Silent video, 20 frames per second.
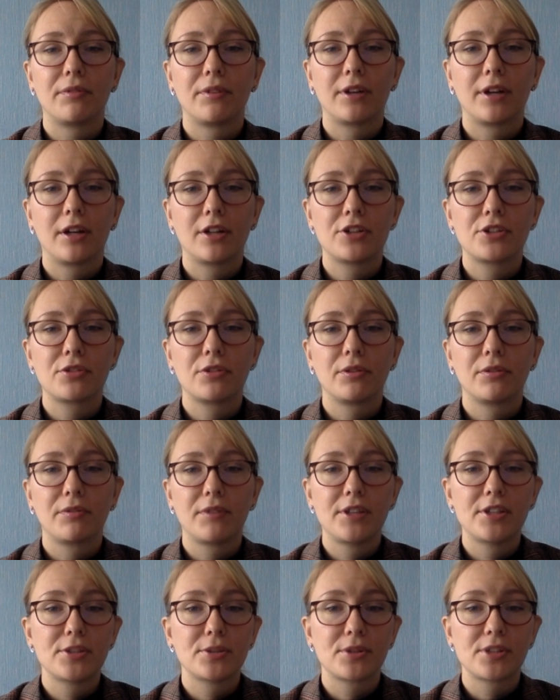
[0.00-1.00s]
cultural
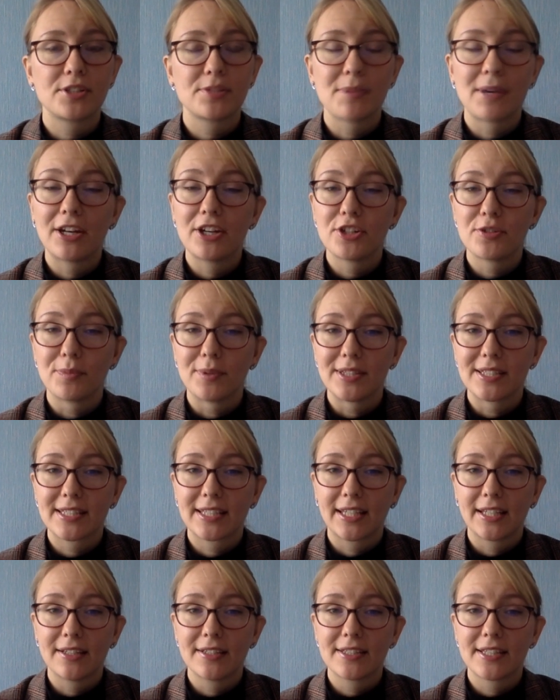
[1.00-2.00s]
resource management
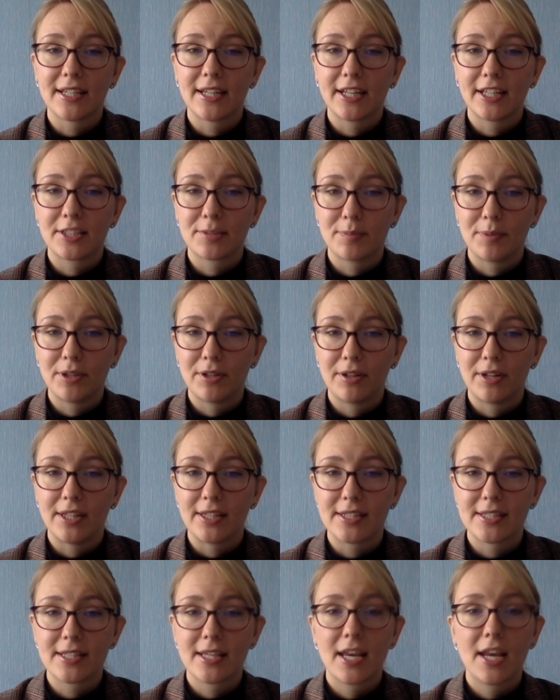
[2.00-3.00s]
skills and
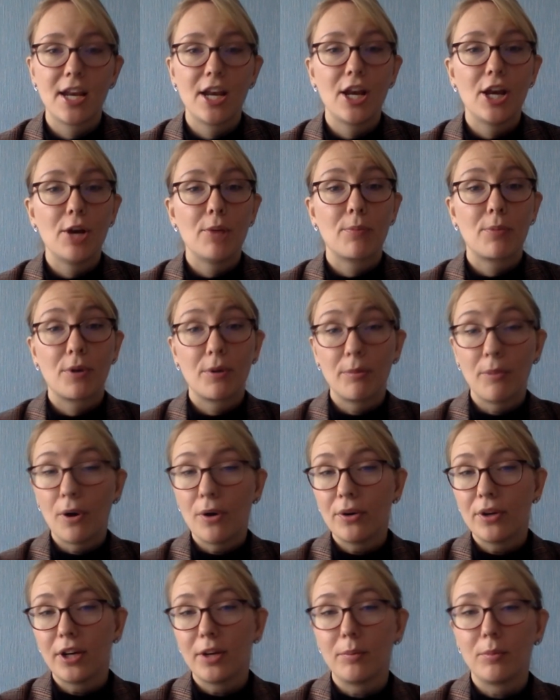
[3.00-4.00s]
experience,
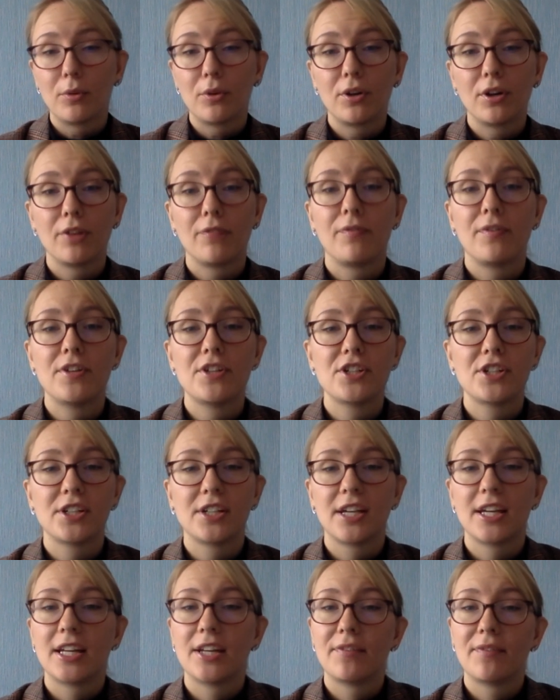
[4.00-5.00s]
promoting more efficient
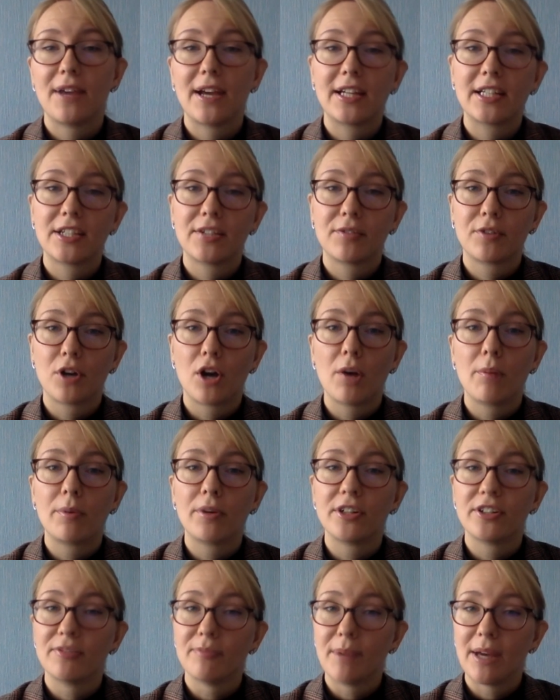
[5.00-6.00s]
and effective
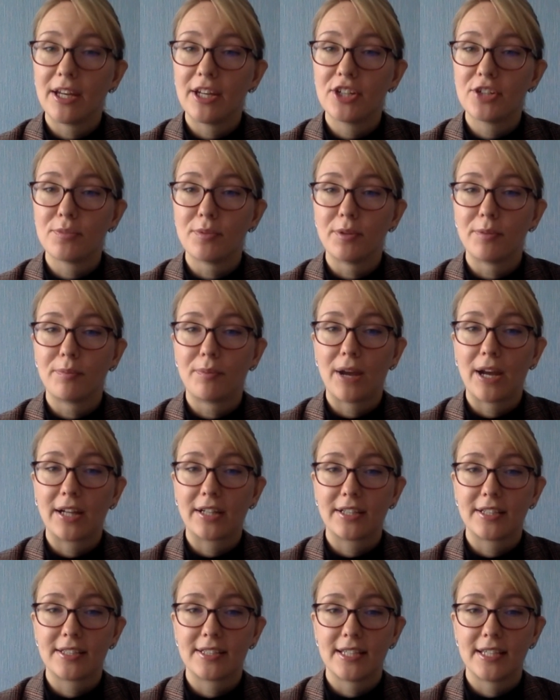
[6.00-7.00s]
cooperative management
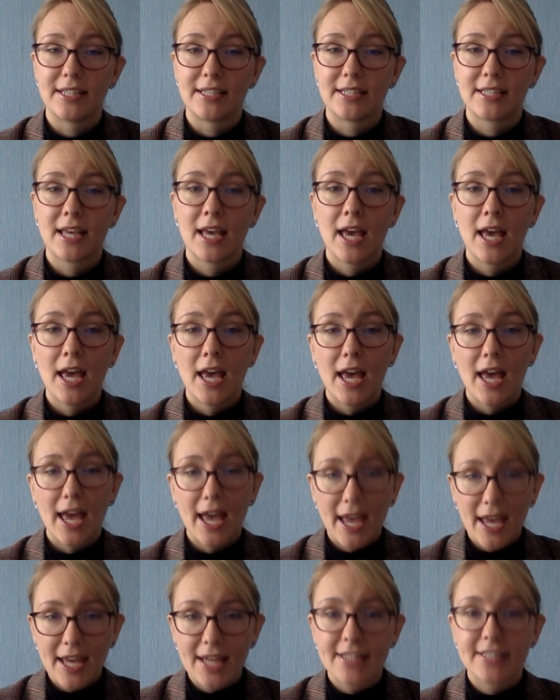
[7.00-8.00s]
practices,
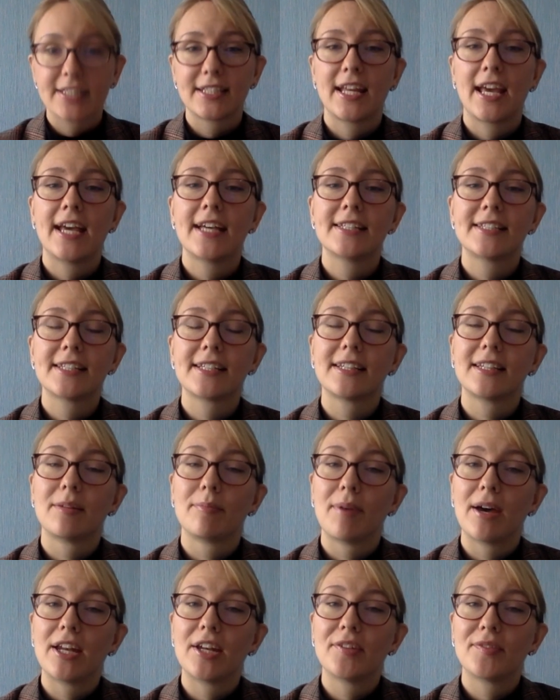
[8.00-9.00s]
and enhancing the
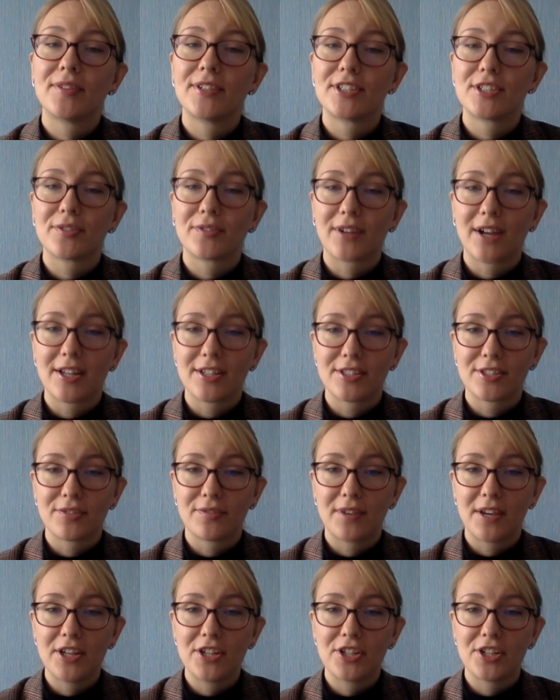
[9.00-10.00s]
benefits of
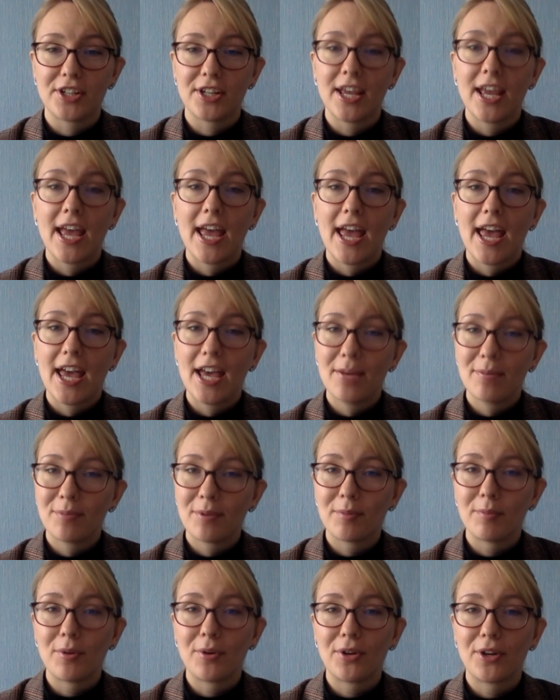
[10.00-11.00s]
conservation and
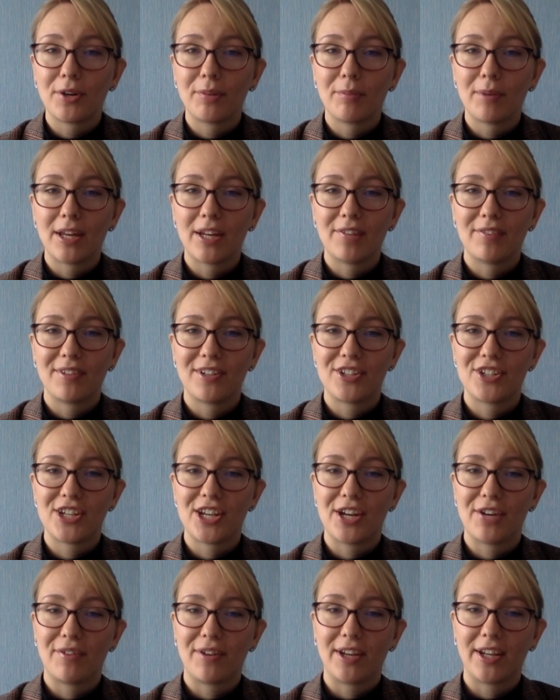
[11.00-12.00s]
promoting benefit
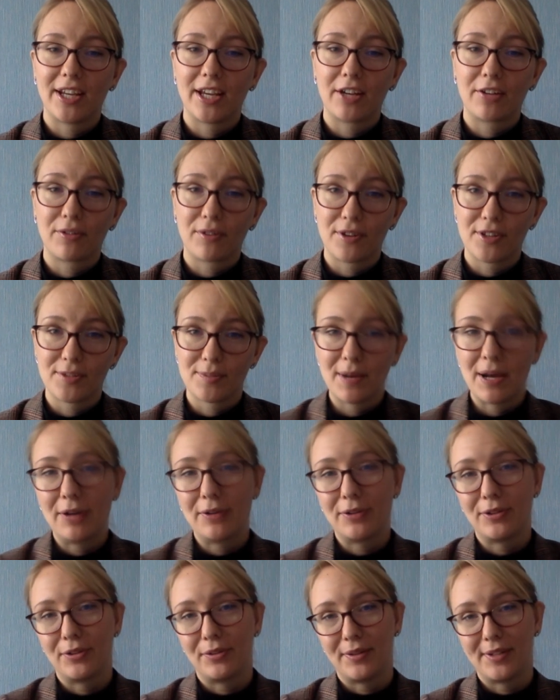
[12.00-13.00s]
sharing across
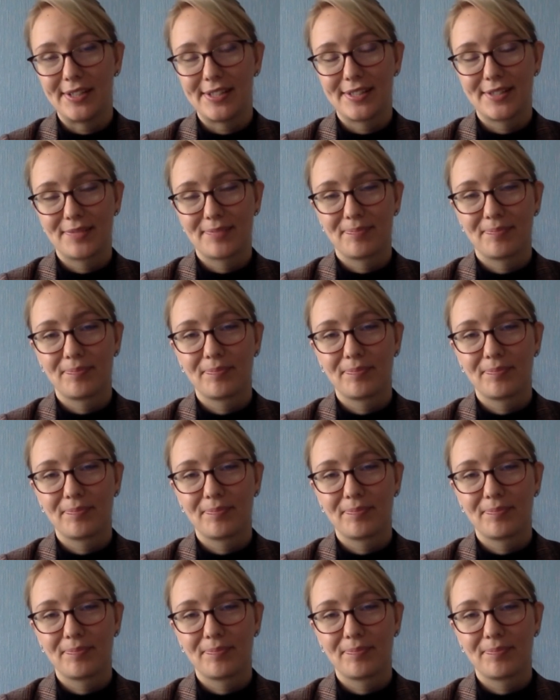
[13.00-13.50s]
boundaries.